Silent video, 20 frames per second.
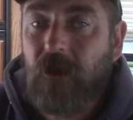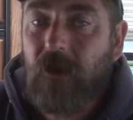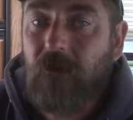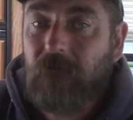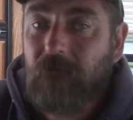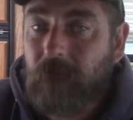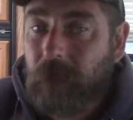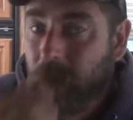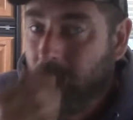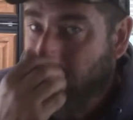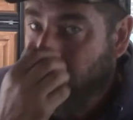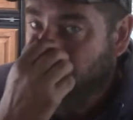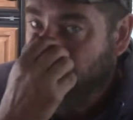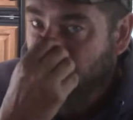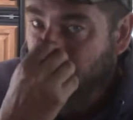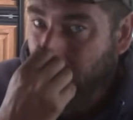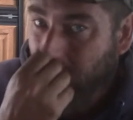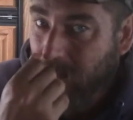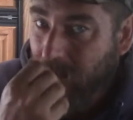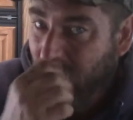off,
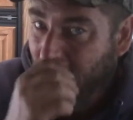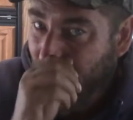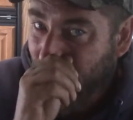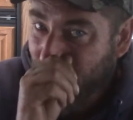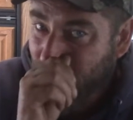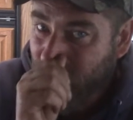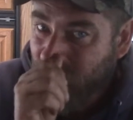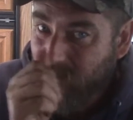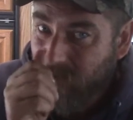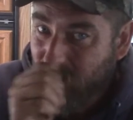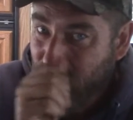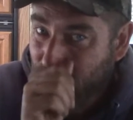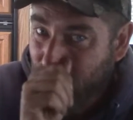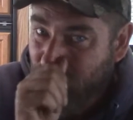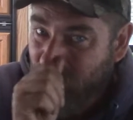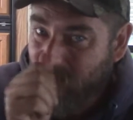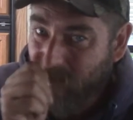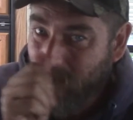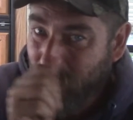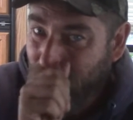excuse me,
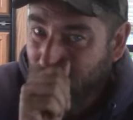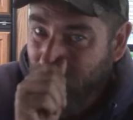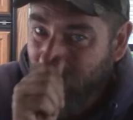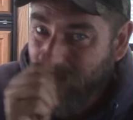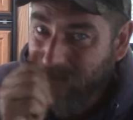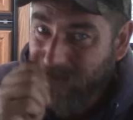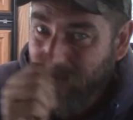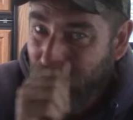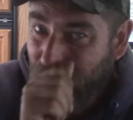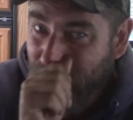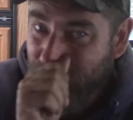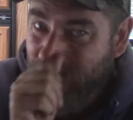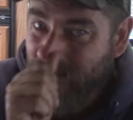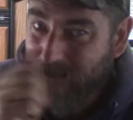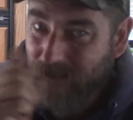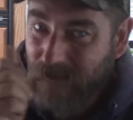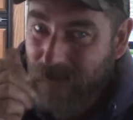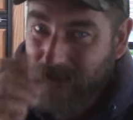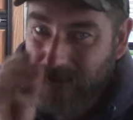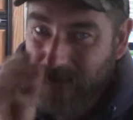sorry, I got a
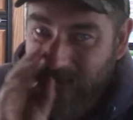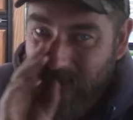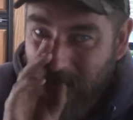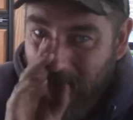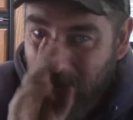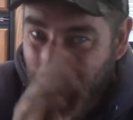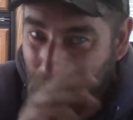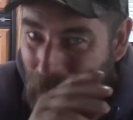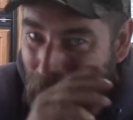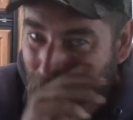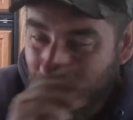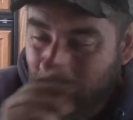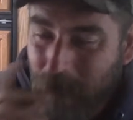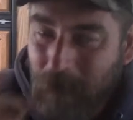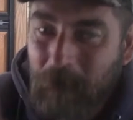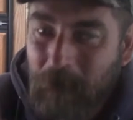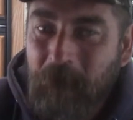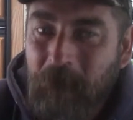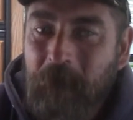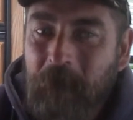nasty itch.
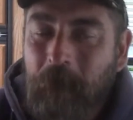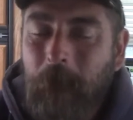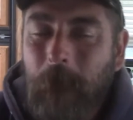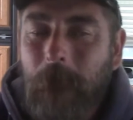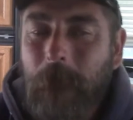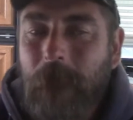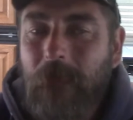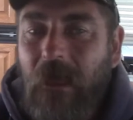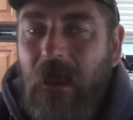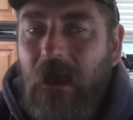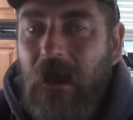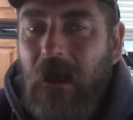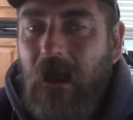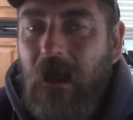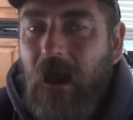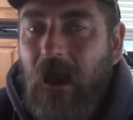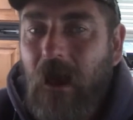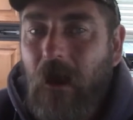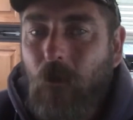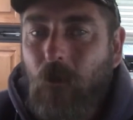
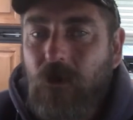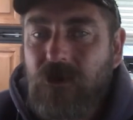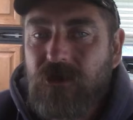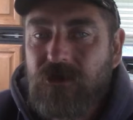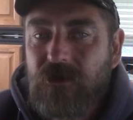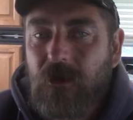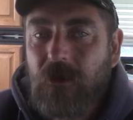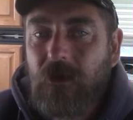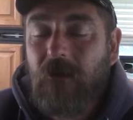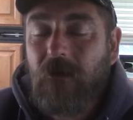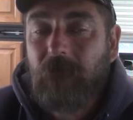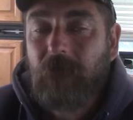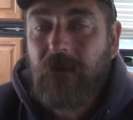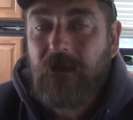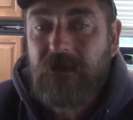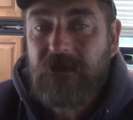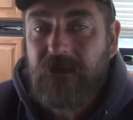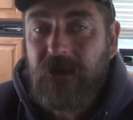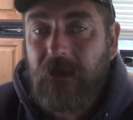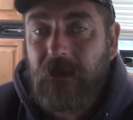I want to start off by
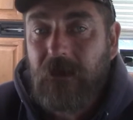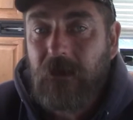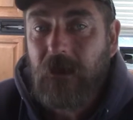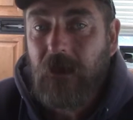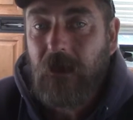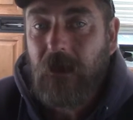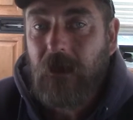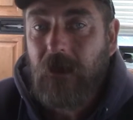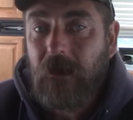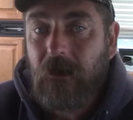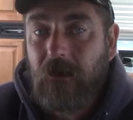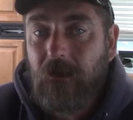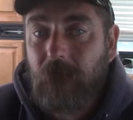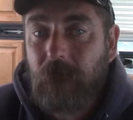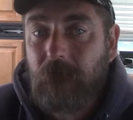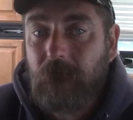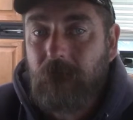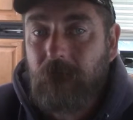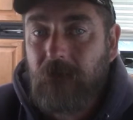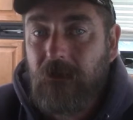saying,
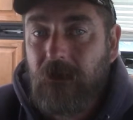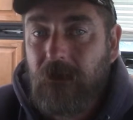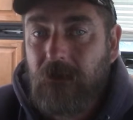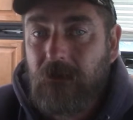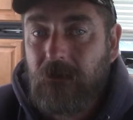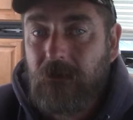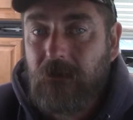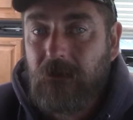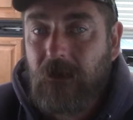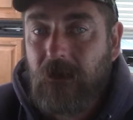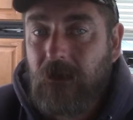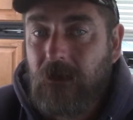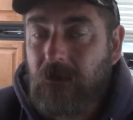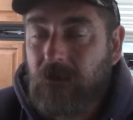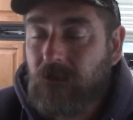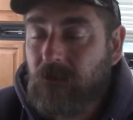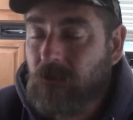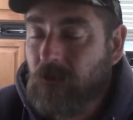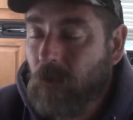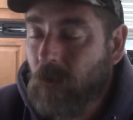
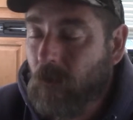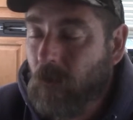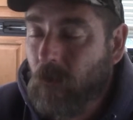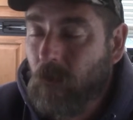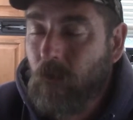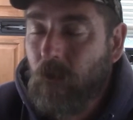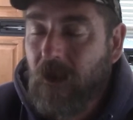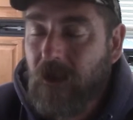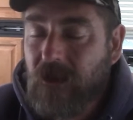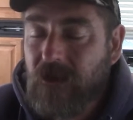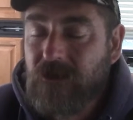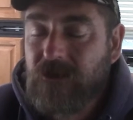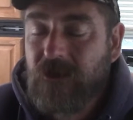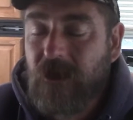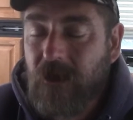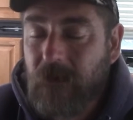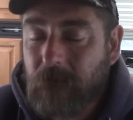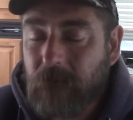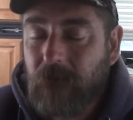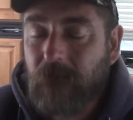in no way,
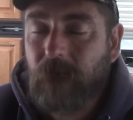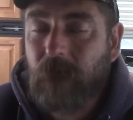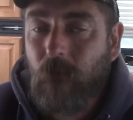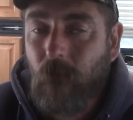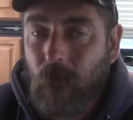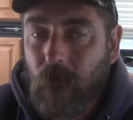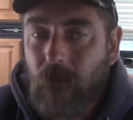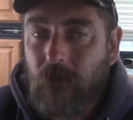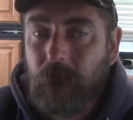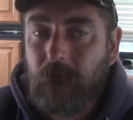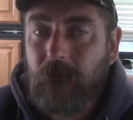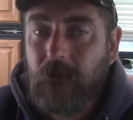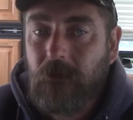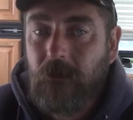shape, or form